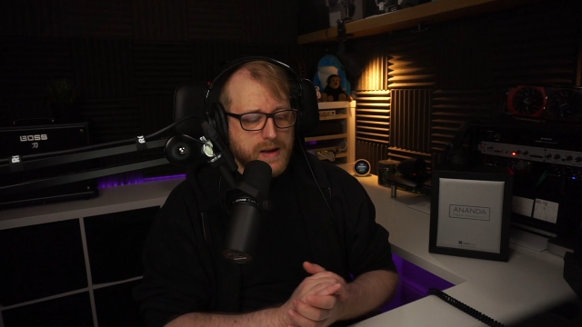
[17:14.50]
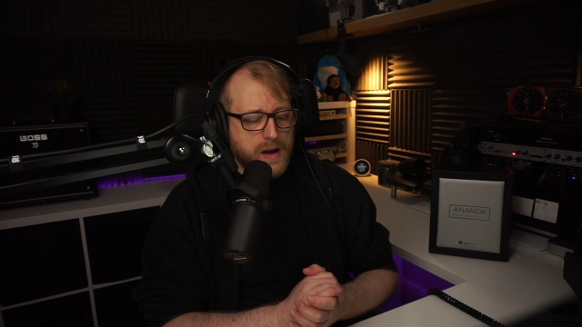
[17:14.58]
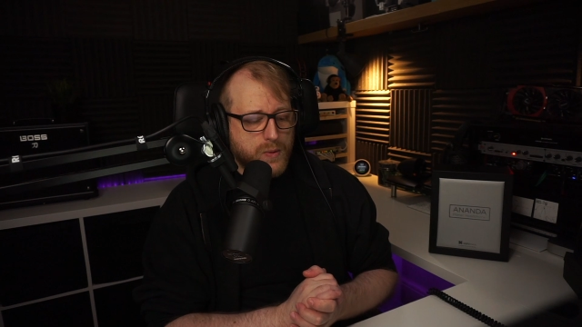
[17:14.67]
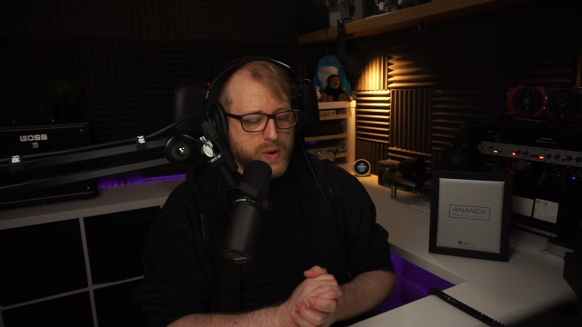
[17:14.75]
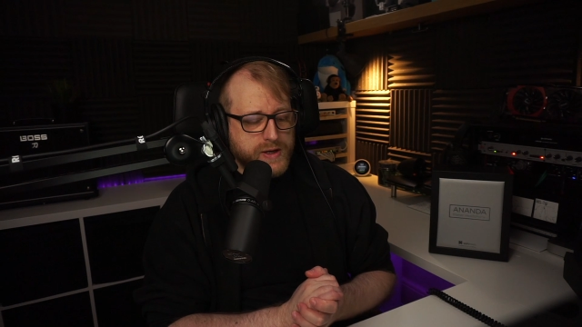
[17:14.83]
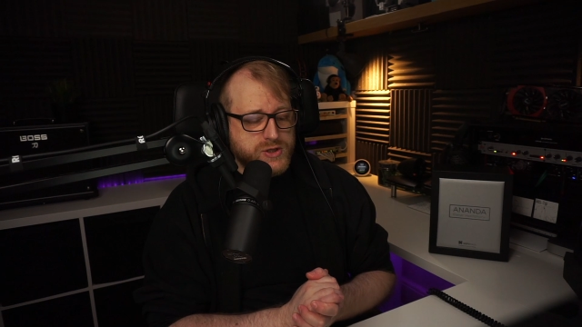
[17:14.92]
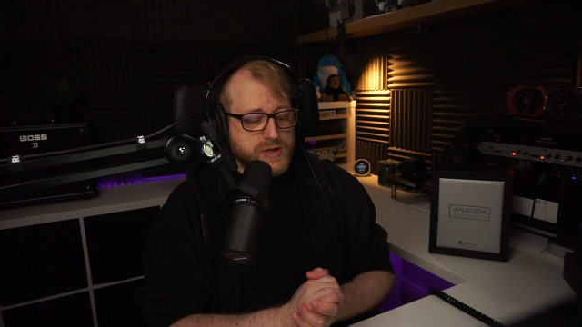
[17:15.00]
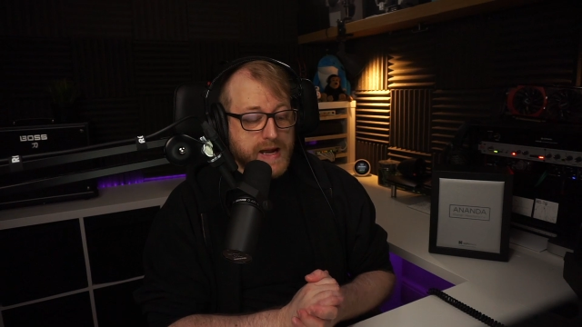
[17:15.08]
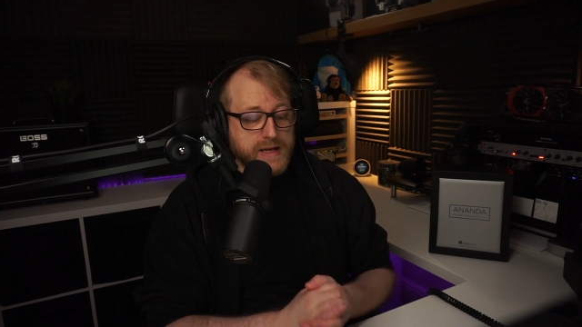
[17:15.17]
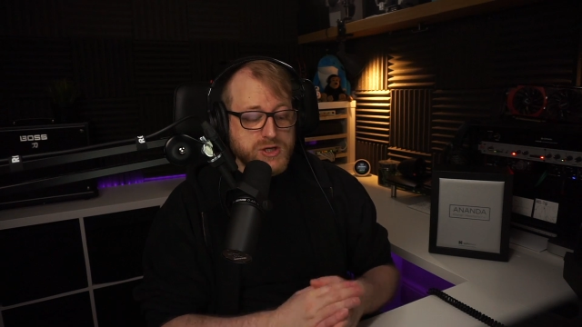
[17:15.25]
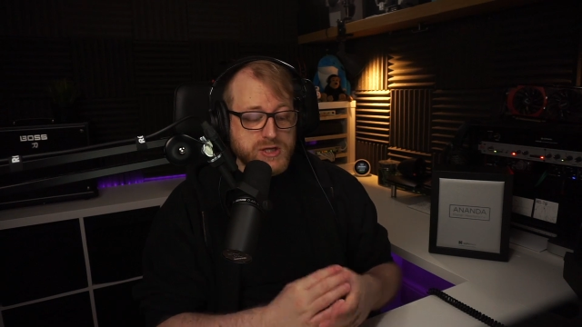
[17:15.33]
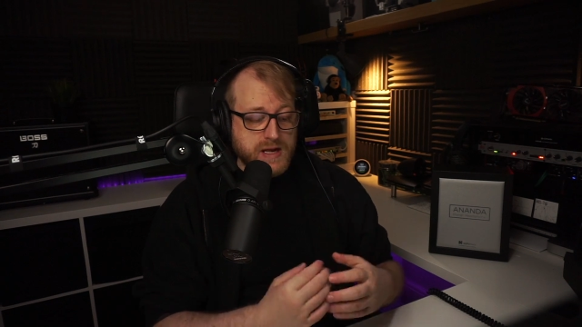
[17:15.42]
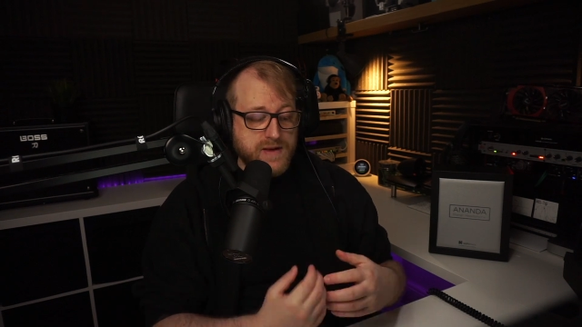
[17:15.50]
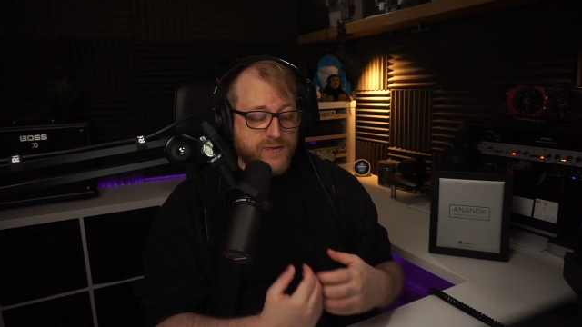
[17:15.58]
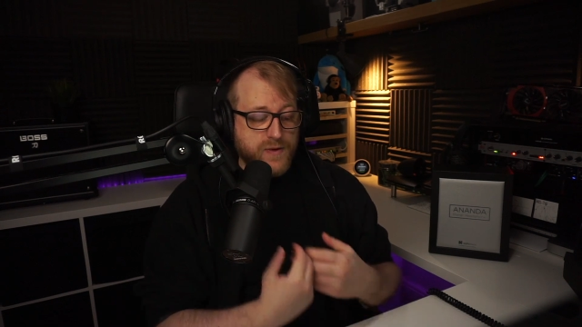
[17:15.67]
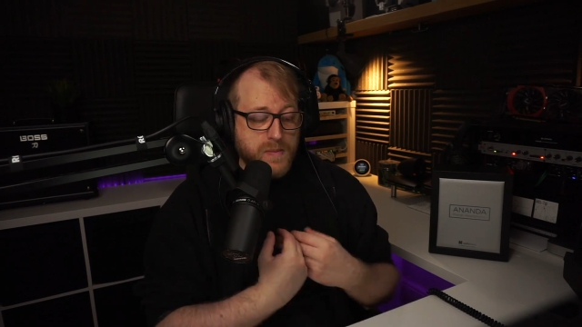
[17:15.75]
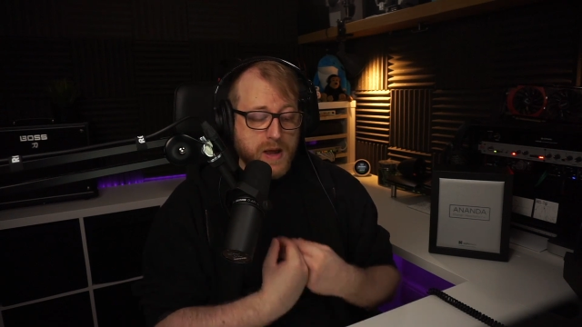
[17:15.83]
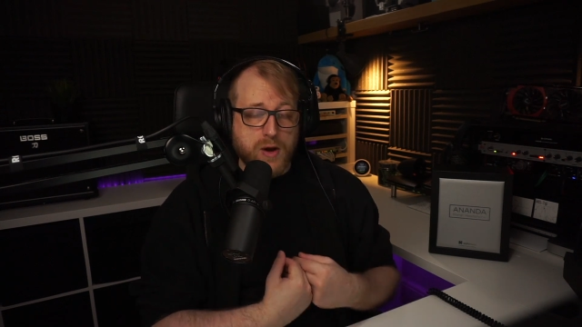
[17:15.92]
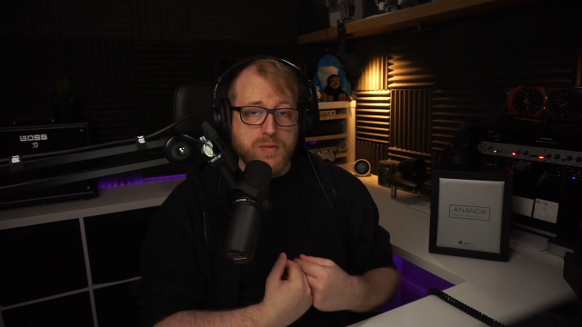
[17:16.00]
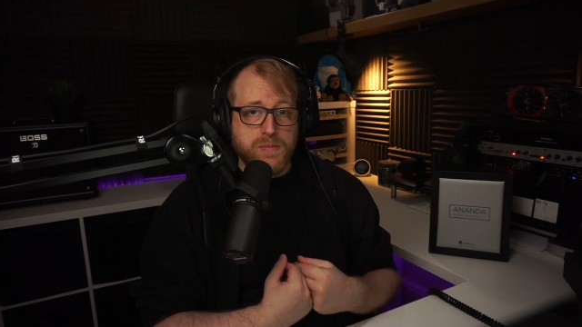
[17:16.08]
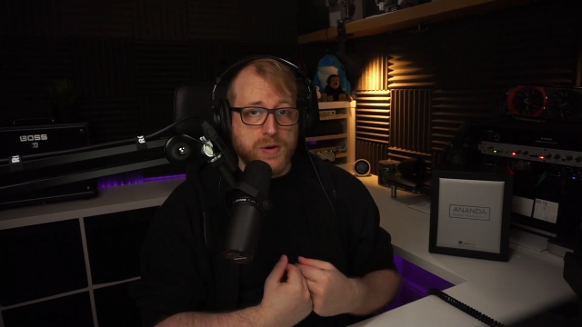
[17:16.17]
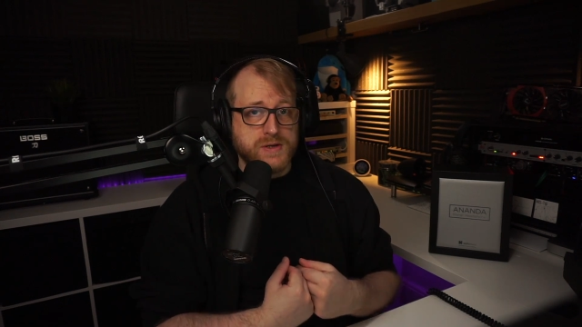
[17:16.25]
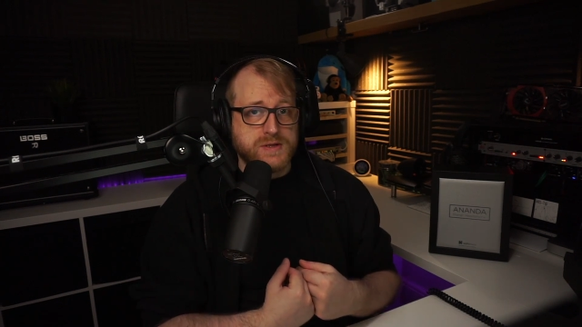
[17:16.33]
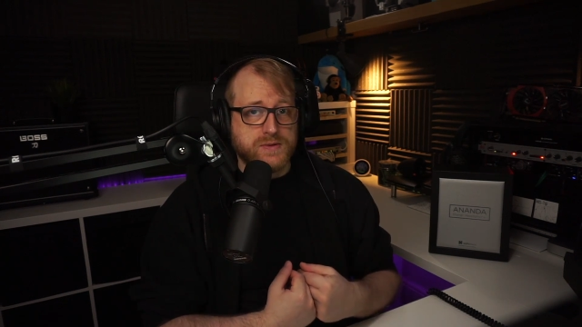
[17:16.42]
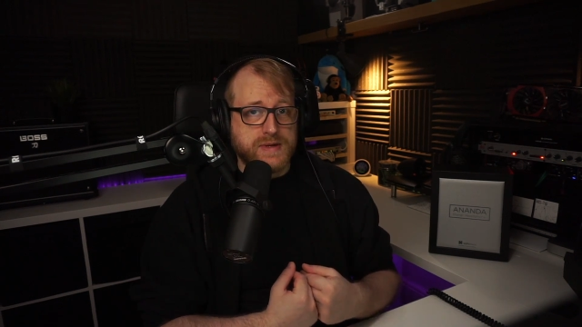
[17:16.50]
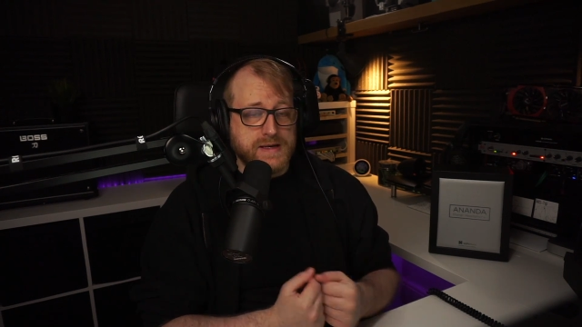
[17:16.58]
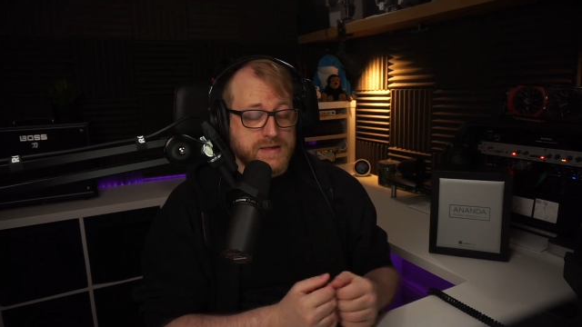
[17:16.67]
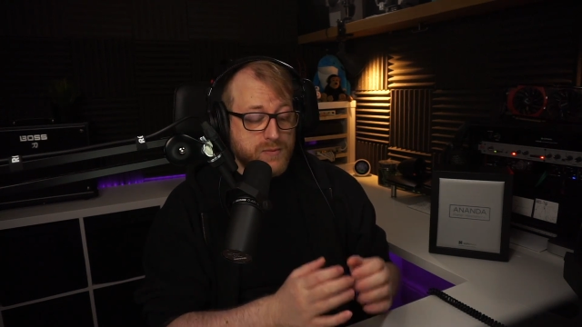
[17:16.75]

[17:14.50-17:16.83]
which actually, for my own personal taste,